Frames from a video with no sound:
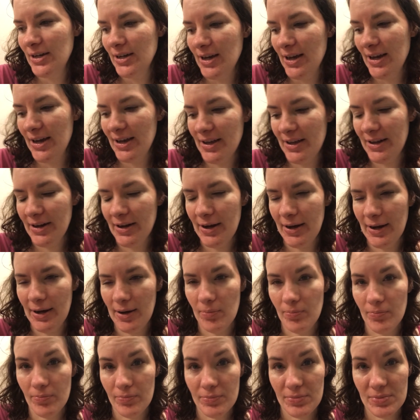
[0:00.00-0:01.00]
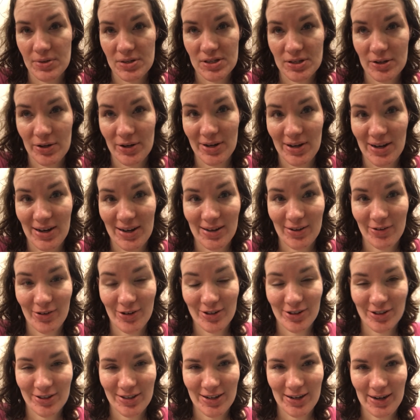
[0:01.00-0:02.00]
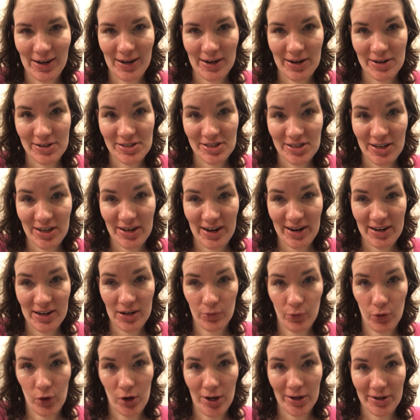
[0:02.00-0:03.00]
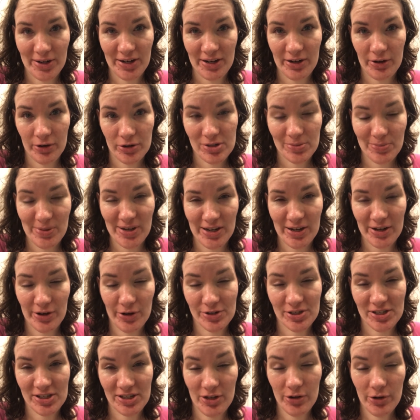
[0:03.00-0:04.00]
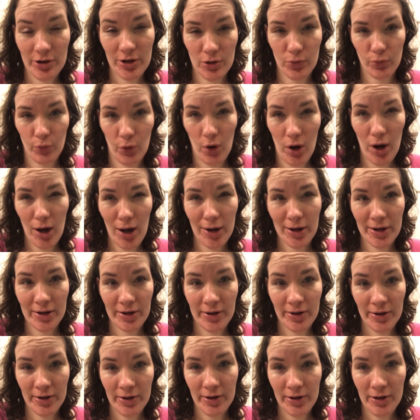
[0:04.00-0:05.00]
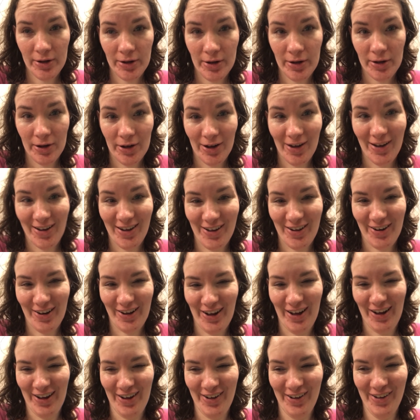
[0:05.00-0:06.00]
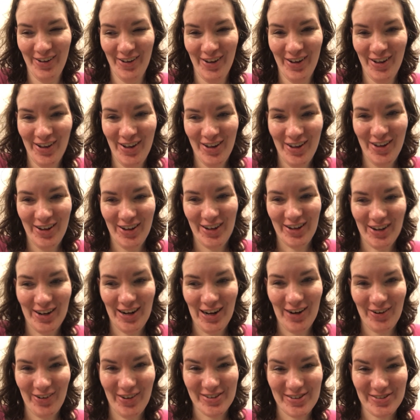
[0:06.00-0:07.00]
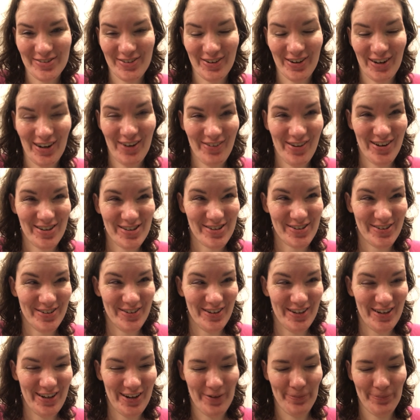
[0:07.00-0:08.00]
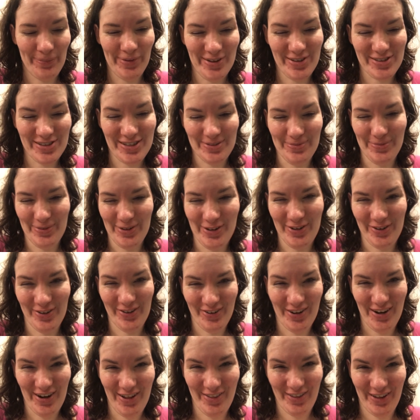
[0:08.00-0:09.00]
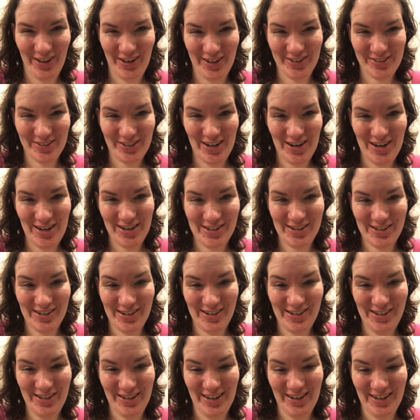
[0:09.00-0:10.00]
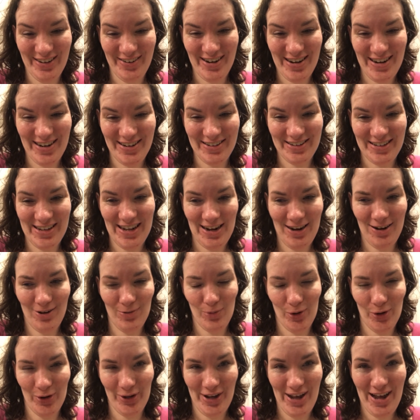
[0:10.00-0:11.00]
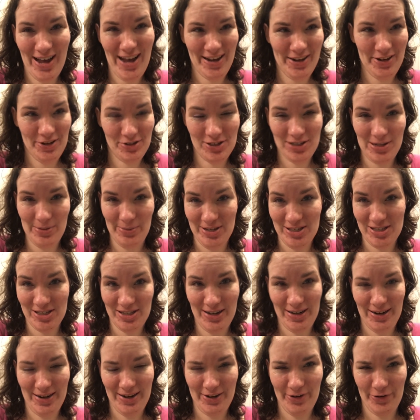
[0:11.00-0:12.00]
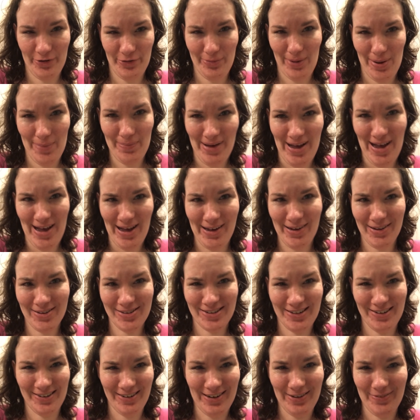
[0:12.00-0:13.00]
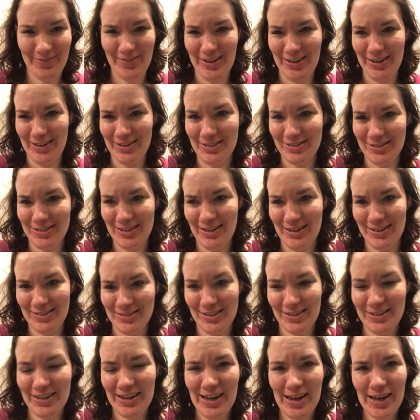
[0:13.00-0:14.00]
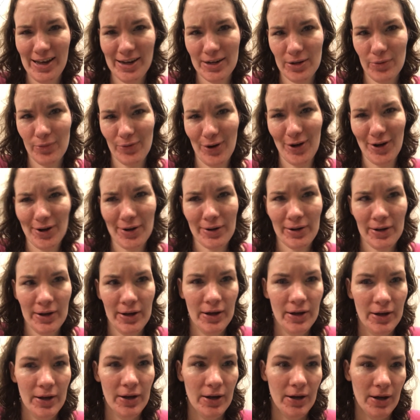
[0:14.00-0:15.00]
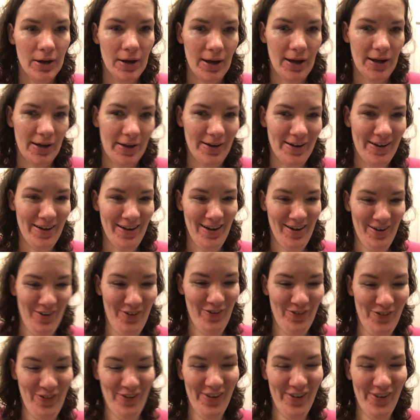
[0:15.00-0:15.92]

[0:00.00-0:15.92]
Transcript: And so I looked at the guy and I said, I can walk. And he looks at me and goes, you can walk? And you know, I wasn't really in a pissy mood or anything, so I didn't tell him, well, yeah, you see me standing here with my bags, you know what I mean? I just kind of said, yeah, I can walk. And